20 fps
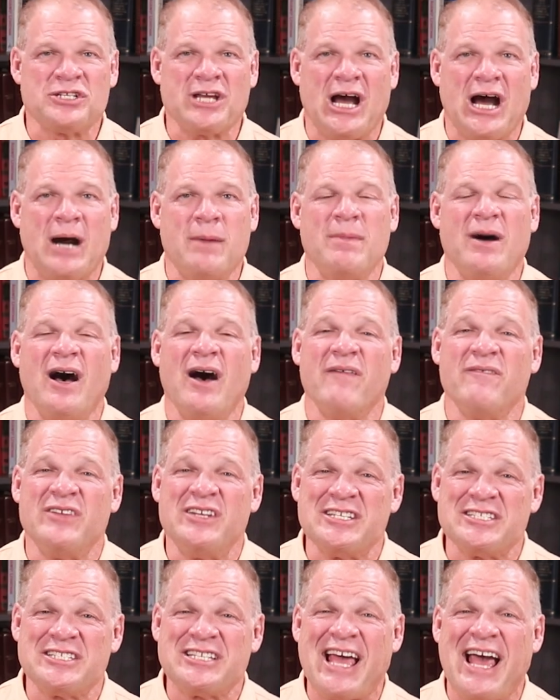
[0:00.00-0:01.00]
job of
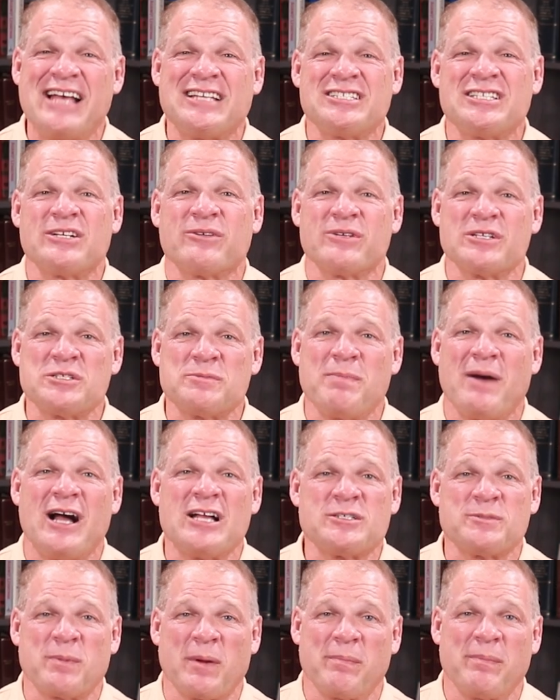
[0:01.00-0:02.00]
disaster
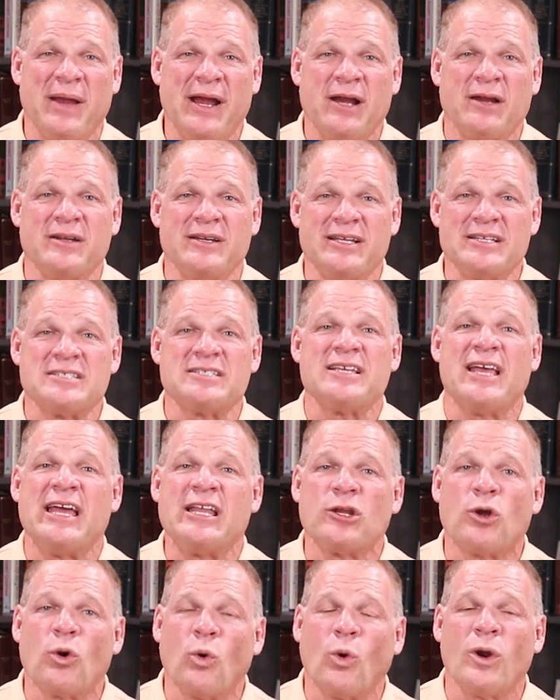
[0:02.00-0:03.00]
response preparedness
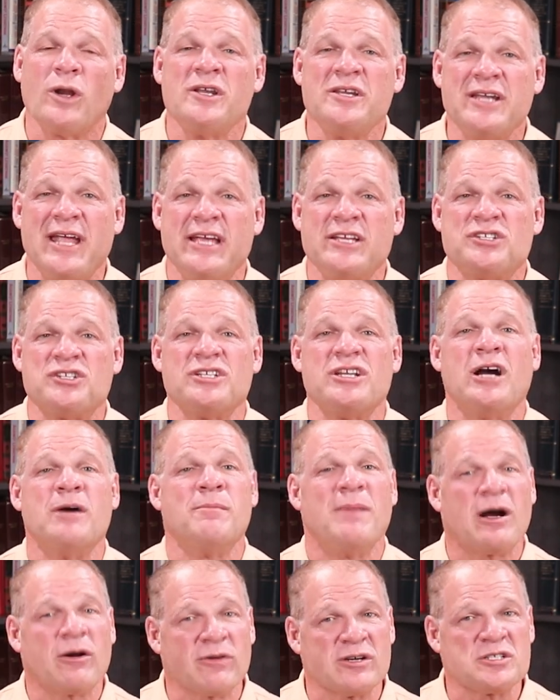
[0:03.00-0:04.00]
and coordination
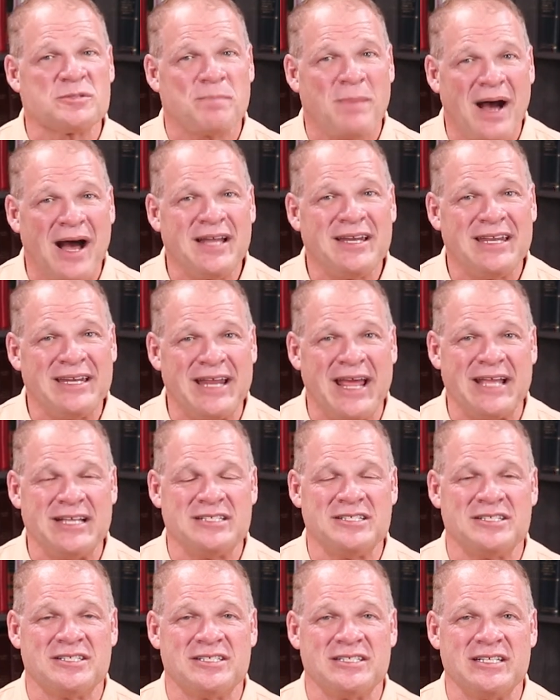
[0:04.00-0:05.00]
among responding
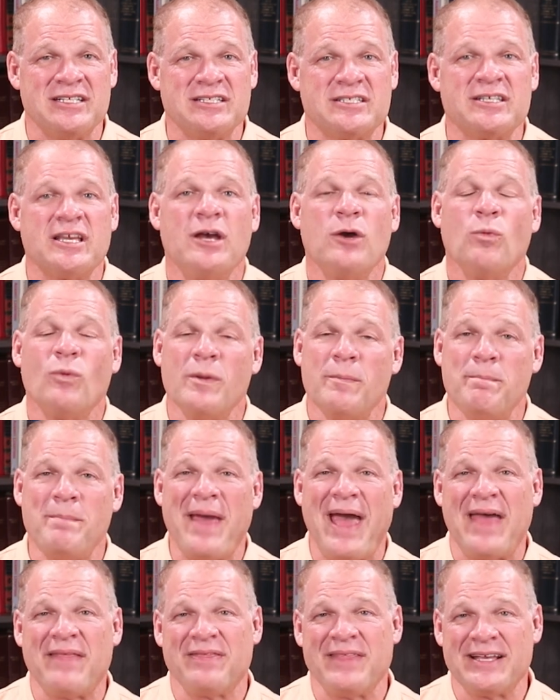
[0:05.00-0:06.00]
agencies when
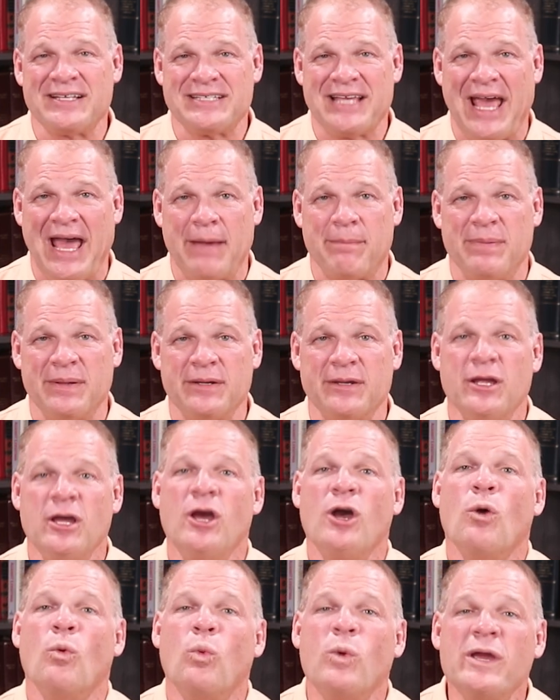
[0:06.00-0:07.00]
bad things happen.
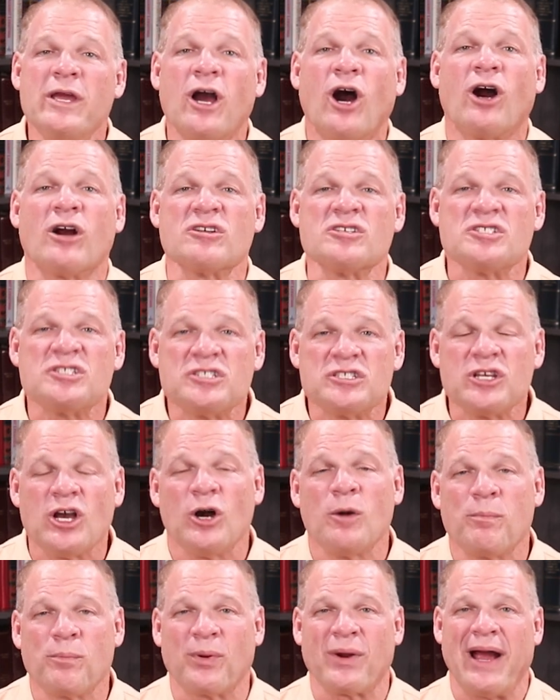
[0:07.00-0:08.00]
We are
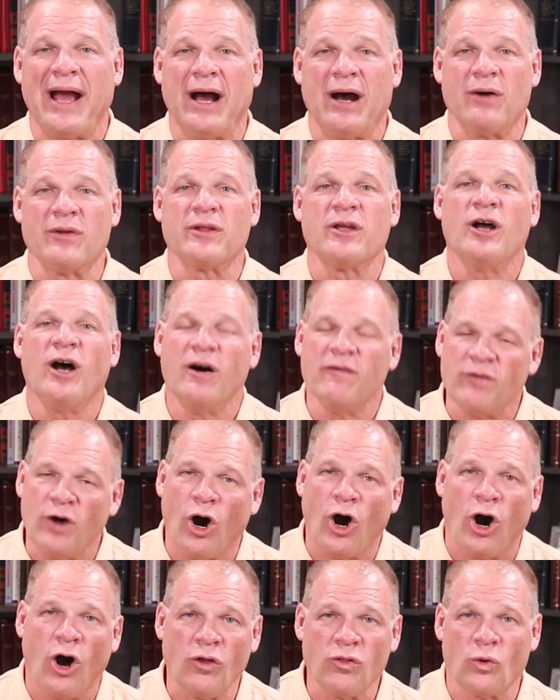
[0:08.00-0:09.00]
so proud of
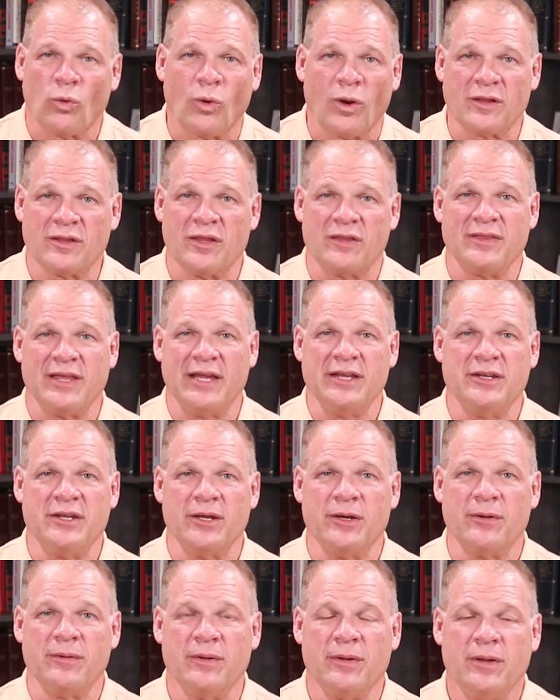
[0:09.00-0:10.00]
all the work that they
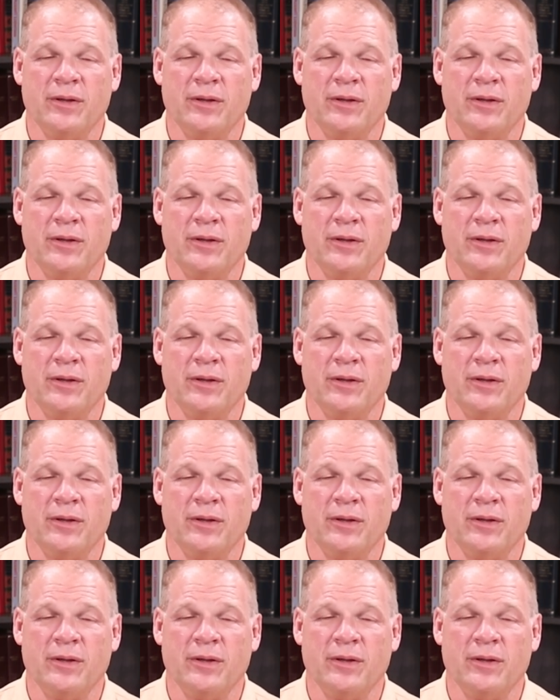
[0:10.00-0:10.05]
do.